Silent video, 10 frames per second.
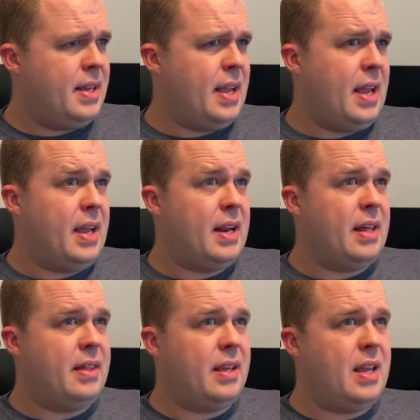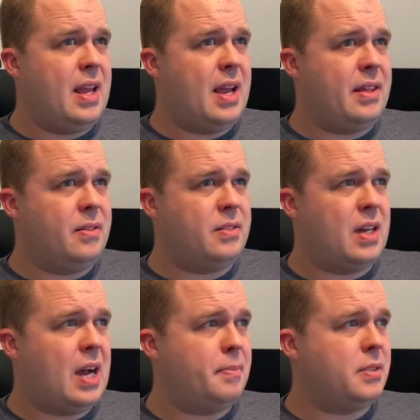And I think he had those
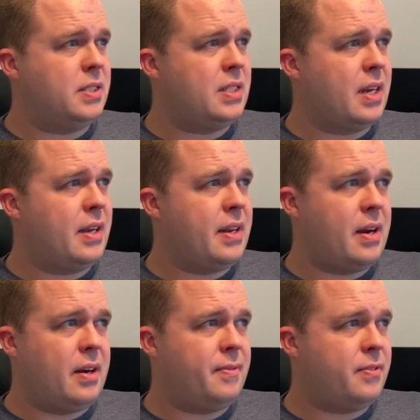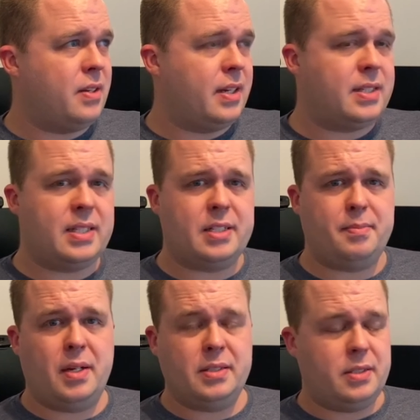hops in secondary for like 6
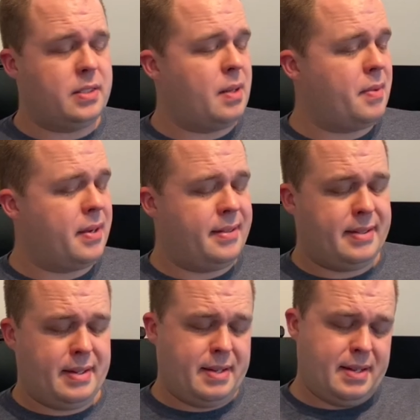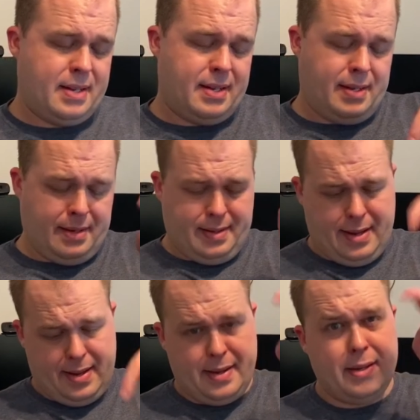months or something.
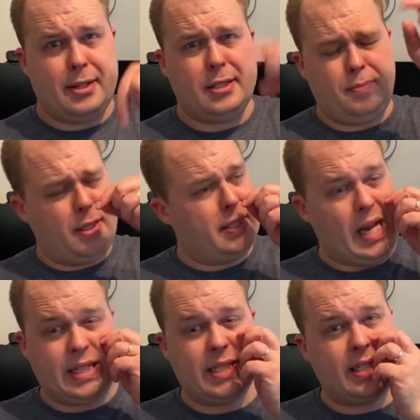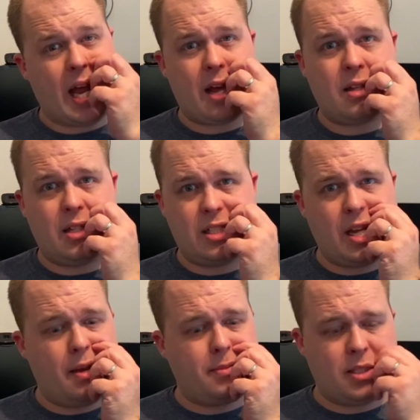This beer tastes exactly the
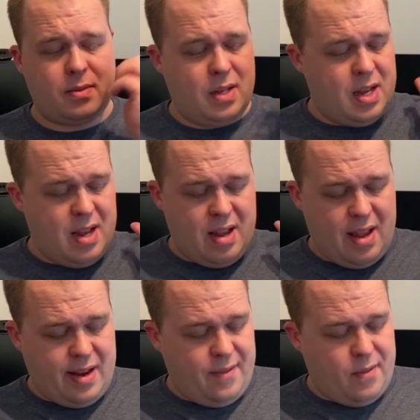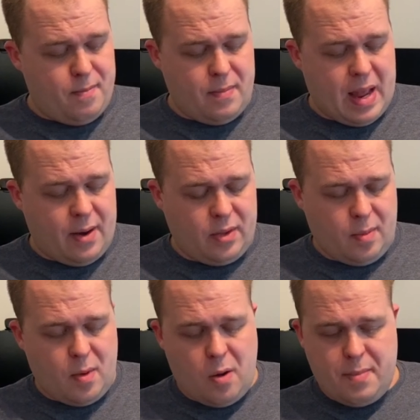same, so it didn't even matter what the
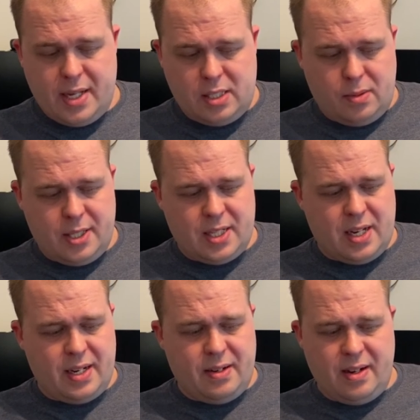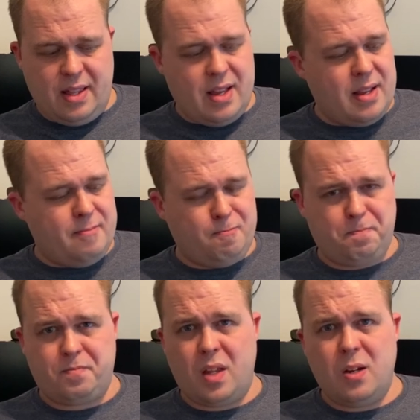malt base was on it or anything.
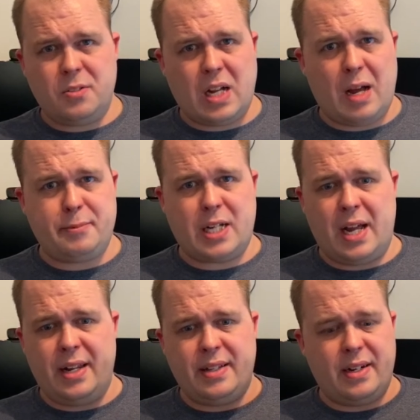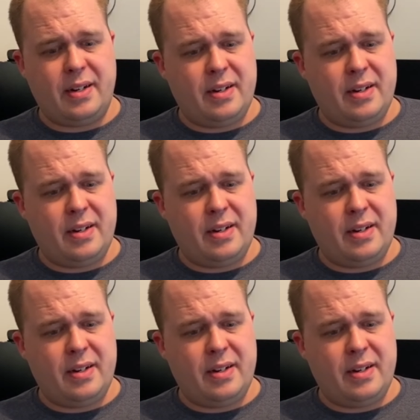Those hops got in there